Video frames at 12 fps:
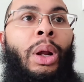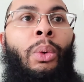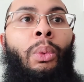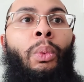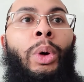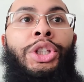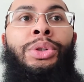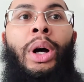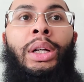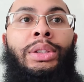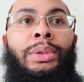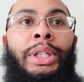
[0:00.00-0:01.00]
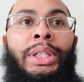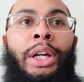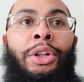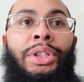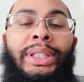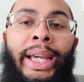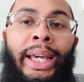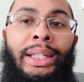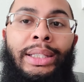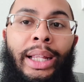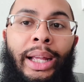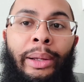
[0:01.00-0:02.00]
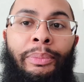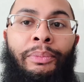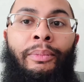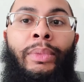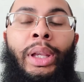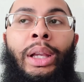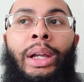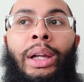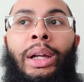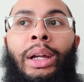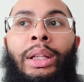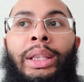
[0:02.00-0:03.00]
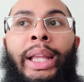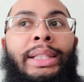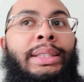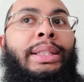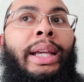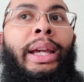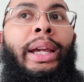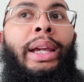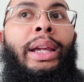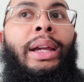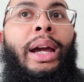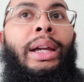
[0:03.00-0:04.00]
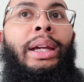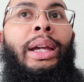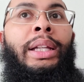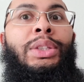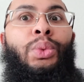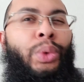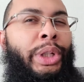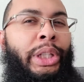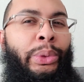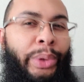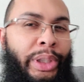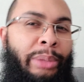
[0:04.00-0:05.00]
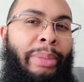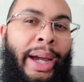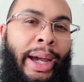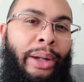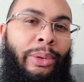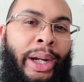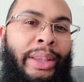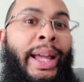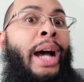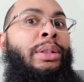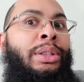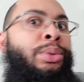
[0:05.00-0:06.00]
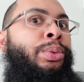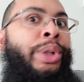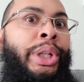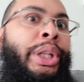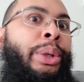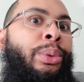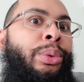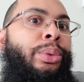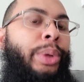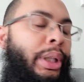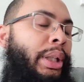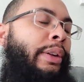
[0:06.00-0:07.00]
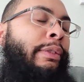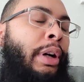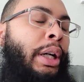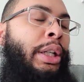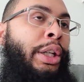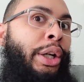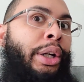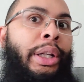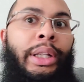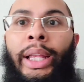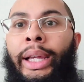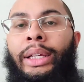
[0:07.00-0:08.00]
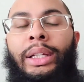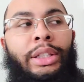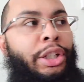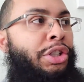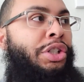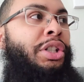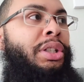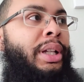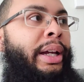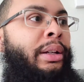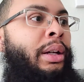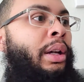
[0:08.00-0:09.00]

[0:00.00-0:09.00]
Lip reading: what you also need to understand is that, let's say it's really, really bad, right? The house is really, really fucking dirty. Like, there's just like